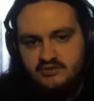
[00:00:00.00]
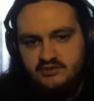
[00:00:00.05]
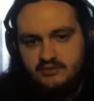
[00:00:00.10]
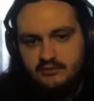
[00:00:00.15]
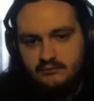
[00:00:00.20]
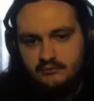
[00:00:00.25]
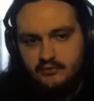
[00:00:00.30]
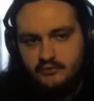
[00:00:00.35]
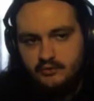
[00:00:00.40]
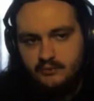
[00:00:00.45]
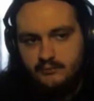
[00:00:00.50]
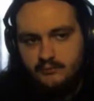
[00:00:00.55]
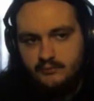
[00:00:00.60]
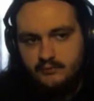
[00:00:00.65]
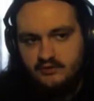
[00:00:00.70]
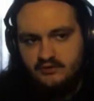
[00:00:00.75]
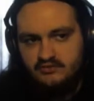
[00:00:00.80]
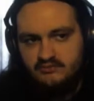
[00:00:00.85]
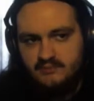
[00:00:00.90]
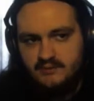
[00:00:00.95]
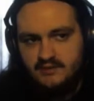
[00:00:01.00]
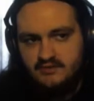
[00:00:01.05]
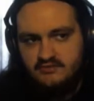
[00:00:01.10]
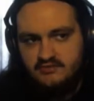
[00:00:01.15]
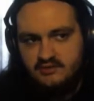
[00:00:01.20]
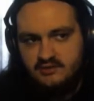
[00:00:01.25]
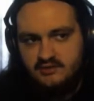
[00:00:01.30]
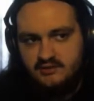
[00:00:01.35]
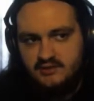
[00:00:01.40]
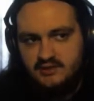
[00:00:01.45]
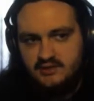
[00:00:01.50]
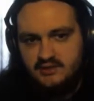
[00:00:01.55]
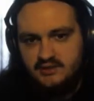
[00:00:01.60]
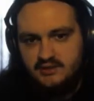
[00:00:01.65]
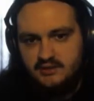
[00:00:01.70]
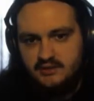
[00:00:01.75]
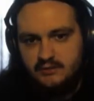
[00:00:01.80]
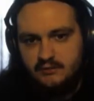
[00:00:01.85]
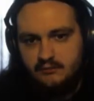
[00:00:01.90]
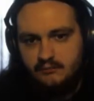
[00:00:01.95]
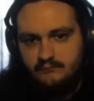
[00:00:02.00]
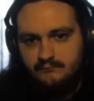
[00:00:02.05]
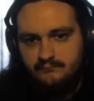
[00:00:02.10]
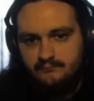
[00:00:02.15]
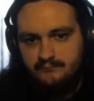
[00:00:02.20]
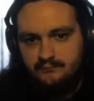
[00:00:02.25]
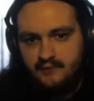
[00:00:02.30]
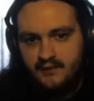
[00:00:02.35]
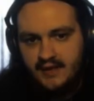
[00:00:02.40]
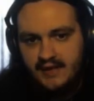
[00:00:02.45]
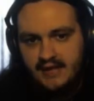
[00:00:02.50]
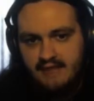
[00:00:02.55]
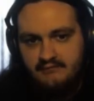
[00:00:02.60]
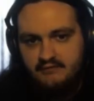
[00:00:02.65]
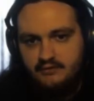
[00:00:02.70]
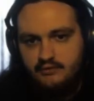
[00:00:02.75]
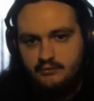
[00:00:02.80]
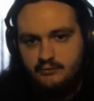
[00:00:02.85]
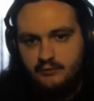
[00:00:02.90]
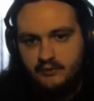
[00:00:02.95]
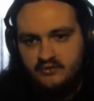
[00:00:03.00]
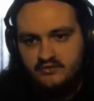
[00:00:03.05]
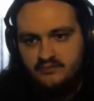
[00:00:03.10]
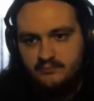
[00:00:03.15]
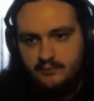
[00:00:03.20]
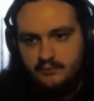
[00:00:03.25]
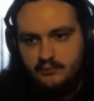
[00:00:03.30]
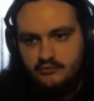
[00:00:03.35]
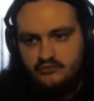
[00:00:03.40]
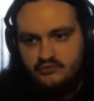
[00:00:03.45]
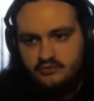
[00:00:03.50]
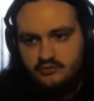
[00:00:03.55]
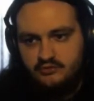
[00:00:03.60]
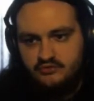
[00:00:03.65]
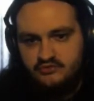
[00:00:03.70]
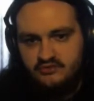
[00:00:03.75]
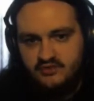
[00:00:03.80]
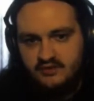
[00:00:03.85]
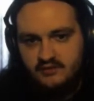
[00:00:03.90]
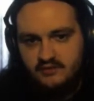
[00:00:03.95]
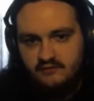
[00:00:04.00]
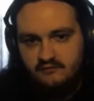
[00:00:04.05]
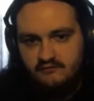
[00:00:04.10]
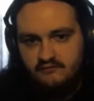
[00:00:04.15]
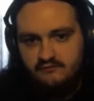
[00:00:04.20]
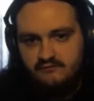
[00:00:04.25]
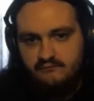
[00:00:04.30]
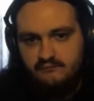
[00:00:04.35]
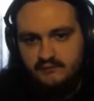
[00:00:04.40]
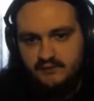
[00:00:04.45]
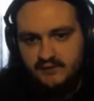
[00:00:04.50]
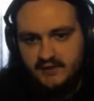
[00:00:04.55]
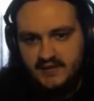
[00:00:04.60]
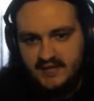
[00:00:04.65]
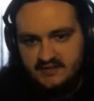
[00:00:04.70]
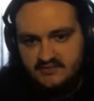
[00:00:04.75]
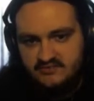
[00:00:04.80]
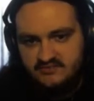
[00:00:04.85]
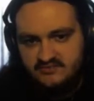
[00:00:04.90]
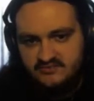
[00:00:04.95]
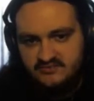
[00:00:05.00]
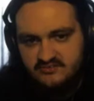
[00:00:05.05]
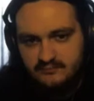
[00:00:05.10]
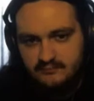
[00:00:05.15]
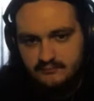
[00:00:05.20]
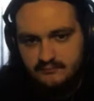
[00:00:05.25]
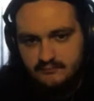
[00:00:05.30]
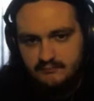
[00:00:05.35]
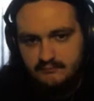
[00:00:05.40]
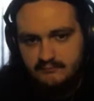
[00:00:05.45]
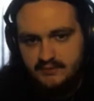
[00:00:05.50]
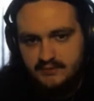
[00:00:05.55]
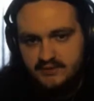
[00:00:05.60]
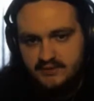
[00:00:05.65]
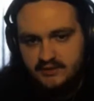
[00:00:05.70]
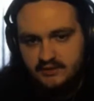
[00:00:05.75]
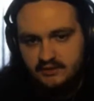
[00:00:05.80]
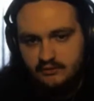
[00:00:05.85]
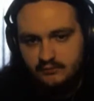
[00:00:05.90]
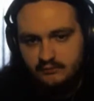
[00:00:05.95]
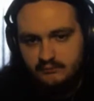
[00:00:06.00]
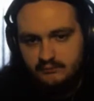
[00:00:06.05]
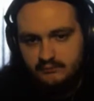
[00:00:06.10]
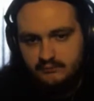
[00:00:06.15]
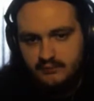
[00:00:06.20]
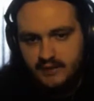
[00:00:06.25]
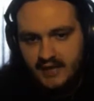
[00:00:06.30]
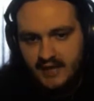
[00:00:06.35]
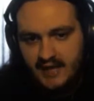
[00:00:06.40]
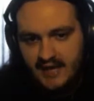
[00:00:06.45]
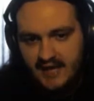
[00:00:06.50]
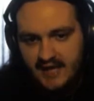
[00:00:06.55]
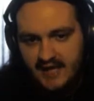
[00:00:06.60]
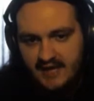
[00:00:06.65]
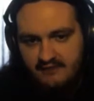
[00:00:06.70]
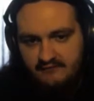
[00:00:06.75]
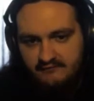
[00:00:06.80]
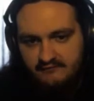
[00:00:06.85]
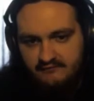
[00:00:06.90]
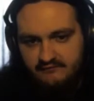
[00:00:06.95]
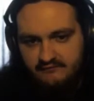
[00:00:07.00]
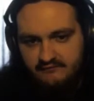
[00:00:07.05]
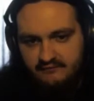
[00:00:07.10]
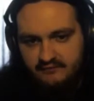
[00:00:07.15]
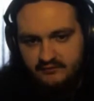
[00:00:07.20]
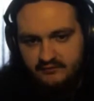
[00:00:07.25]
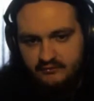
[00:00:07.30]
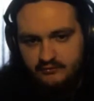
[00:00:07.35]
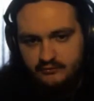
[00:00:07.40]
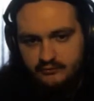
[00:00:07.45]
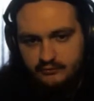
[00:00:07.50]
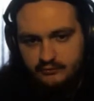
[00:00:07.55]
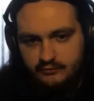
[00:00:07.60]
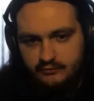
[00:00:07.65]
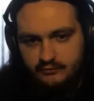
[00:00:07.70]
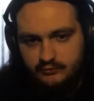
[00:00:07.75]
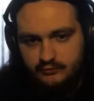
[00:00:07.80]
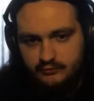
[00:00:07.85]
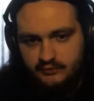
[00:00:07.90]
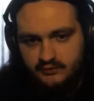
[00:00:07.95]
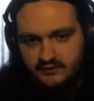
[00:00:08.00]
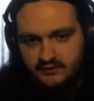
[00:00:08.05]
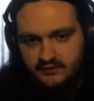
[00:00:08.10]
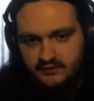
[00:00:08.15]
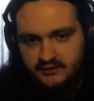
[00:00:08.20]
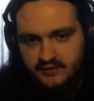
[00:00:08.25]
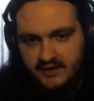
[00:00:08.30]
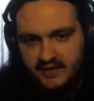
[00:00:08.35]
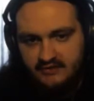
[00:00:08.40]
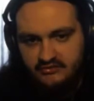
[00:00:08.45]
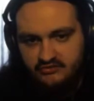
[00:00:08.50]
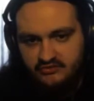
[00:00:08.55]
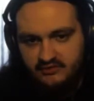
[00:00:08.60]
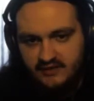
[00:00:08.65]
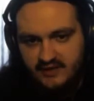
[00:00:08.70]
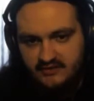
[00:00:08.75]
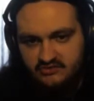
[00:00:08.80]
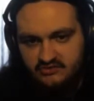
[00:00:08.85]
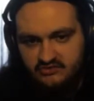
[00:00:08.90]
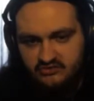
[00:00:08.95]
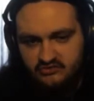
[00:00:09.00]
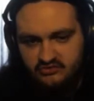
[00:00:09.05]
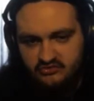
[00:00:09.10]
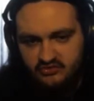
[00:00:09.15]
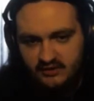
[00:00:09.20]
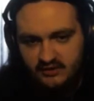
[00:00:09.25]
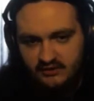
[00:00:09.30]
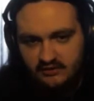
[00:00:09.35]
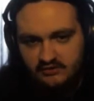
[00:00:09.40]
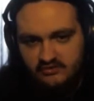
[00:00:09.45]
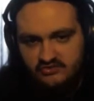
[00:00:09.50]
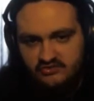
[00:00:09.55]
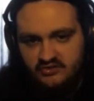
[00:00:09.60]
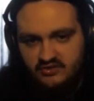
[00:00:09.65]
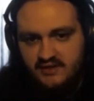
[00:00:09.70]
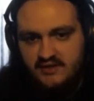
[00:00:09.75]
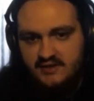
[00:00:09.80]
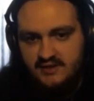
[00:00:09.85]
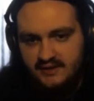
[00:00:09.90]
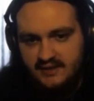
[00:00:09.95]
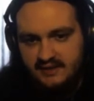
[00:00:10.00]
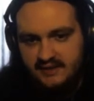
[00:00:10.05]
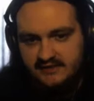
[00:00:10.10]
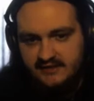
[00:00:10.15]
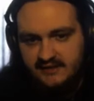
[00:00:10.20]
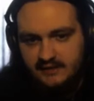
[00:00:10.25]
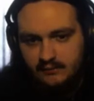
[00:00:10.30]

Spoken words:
the derp gun is basically, you know, having to expose yourself less, meaning you'll have to catch less shells, and that'll